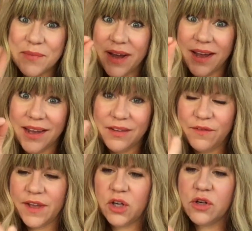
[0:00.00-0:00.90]
my
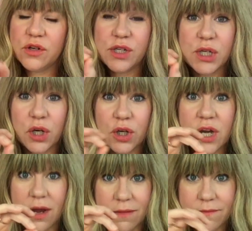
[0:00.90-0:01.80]
fingers are
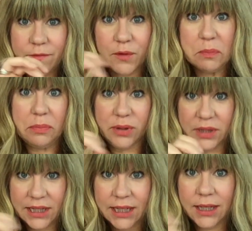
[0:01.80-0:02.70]
numb from
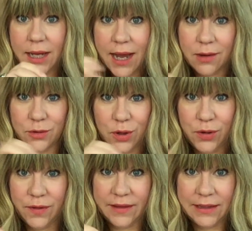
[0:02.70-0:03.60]
pulling out
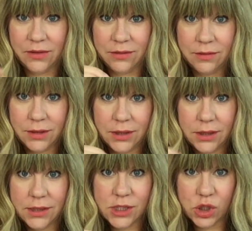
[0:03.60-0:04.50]
all the little
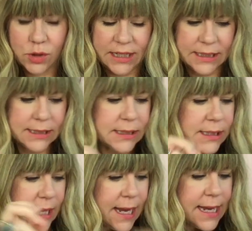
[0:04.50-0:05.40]

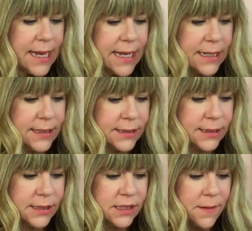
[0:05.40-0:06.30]
strings,
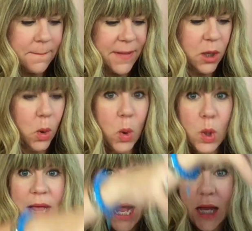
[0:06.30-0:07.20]
and my
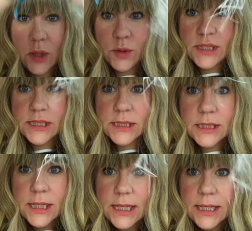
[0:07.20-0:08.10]
whole
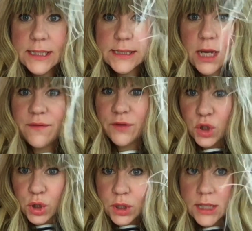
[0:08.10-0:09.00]
house is
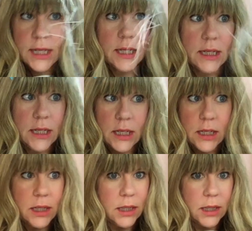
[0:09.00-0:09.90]
covered in